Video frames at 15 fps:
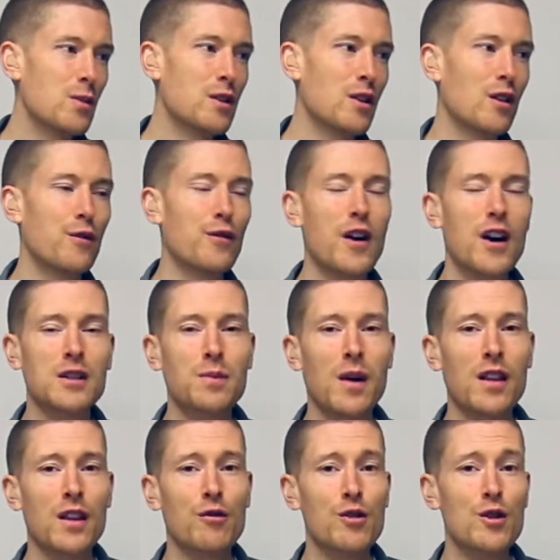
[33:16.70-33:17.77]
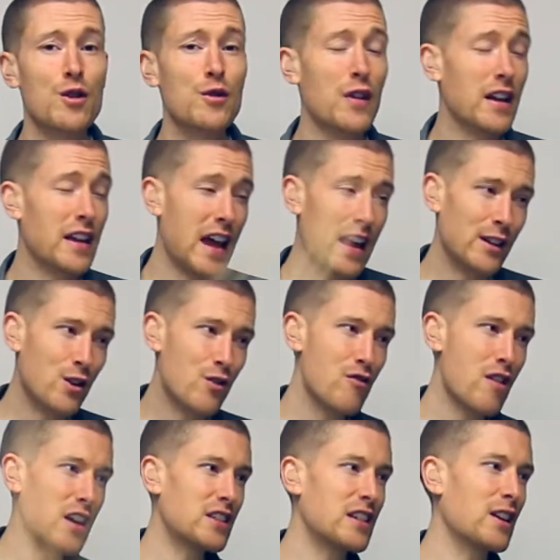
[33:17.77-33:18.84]
we've got the first bar of the groove, again
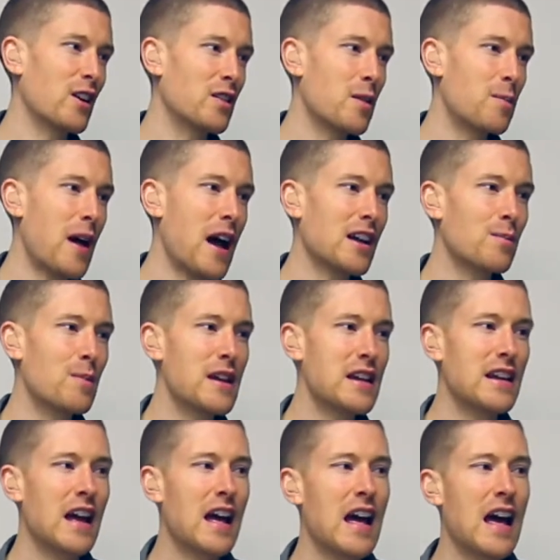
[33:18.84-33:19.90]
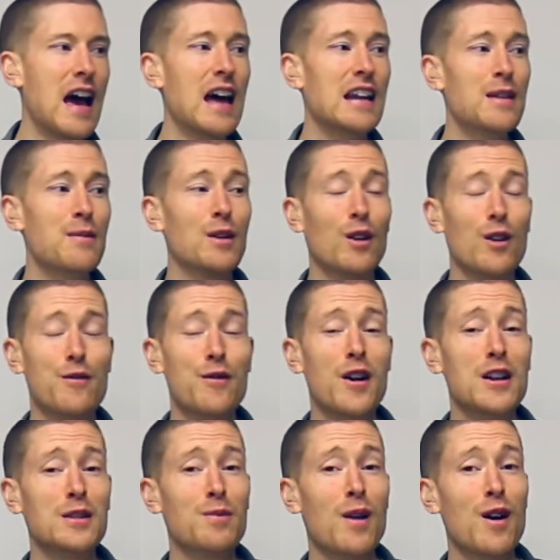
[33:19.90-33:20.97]
crashing on the backbeat, and then we've got the
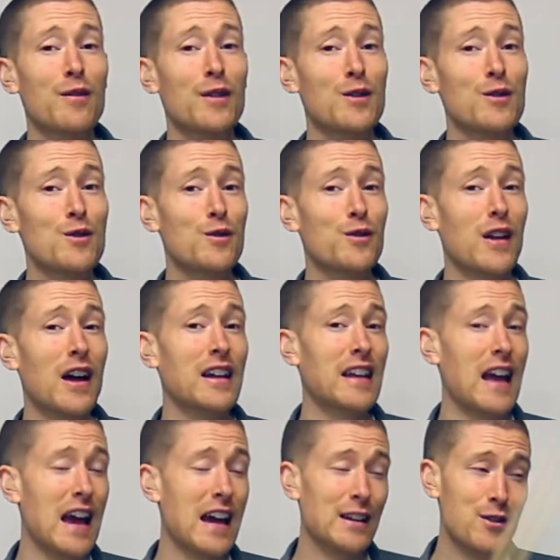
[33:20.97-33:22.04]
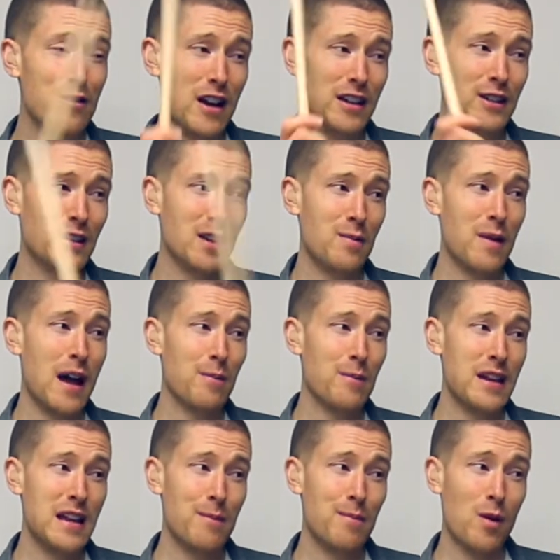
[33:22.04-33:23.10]
first bar of the groove, again crashing on the
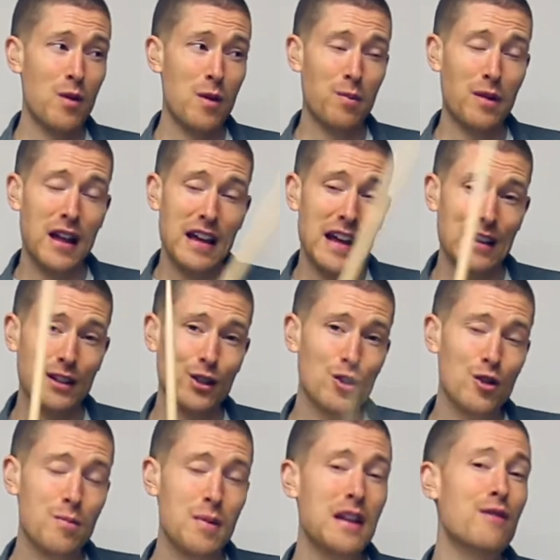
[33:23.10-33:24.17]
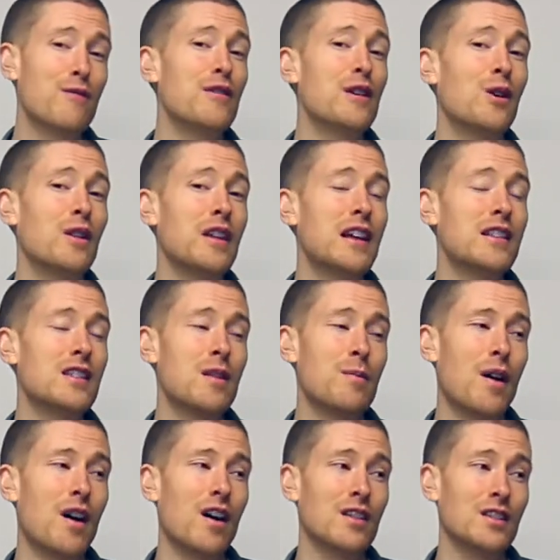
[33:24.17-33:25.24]
backbeat, but we play a 2-beat fill at the end of the
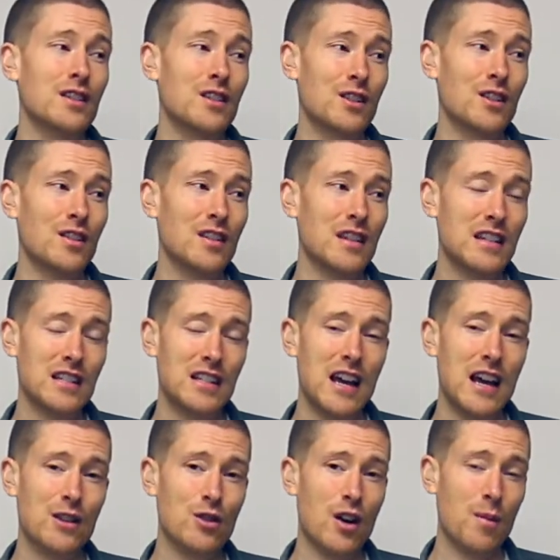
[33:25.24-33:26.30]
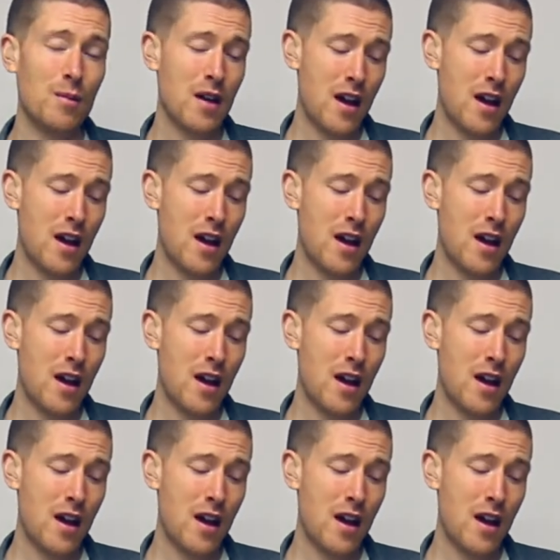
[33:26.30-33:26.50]
bar. So just on the snare drum